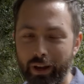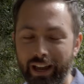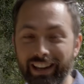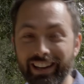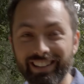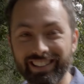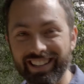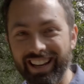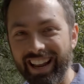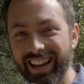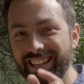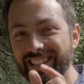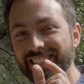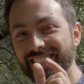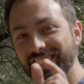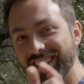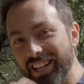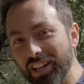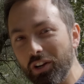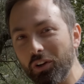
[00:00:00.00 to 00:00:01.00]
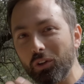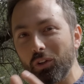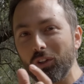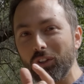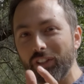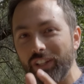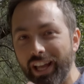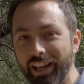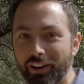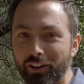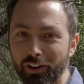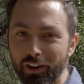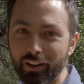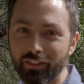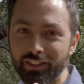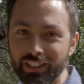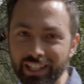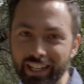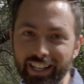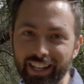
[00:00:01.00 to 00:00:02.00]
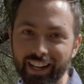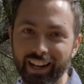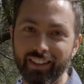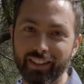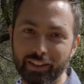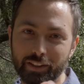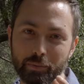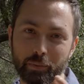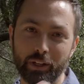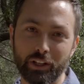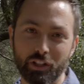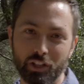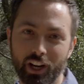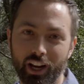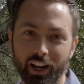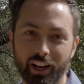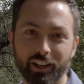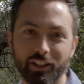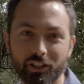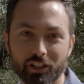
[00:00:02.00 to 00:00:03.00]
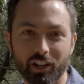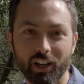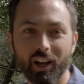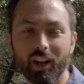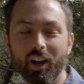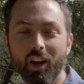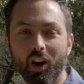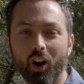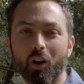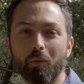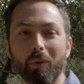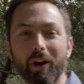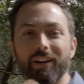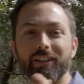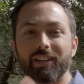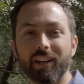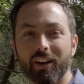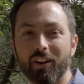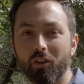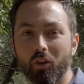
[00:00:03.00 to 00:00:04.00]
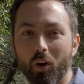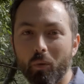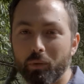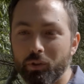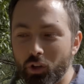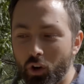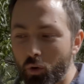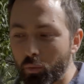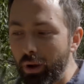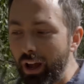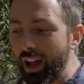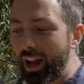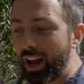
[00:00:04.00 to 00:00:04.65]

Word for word: and it's a single letter of DNA that's been changed. On my second chromosome,